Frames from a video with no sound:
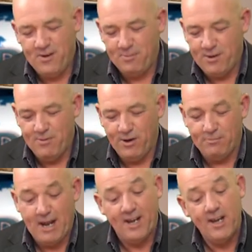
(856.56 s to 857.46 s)
people on the
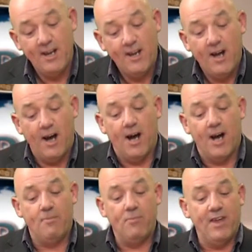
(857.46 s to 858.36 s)
planet.
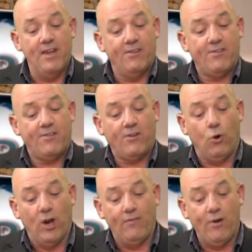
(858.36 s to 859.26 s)
He's
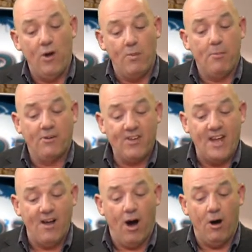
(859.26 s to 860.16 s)
calling for Obama to
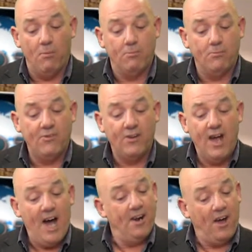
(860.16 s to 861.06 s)
send arms
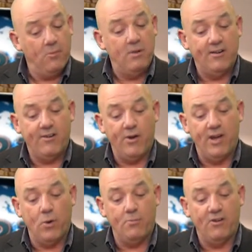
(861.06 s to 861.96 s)
and other military
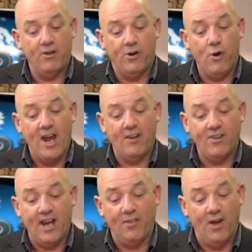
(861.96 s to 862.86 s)
equipment to Ukraine,
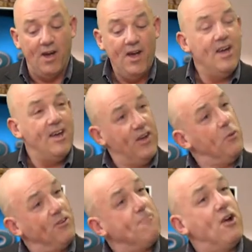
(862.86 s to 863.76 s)
saying that if he
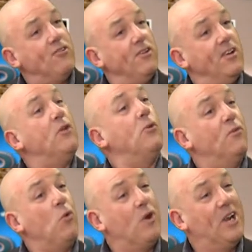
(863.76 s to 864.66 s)
was the president, he would have
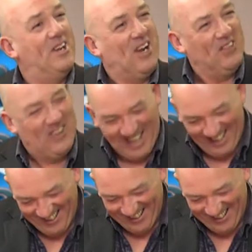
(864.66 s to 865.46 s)
already done that.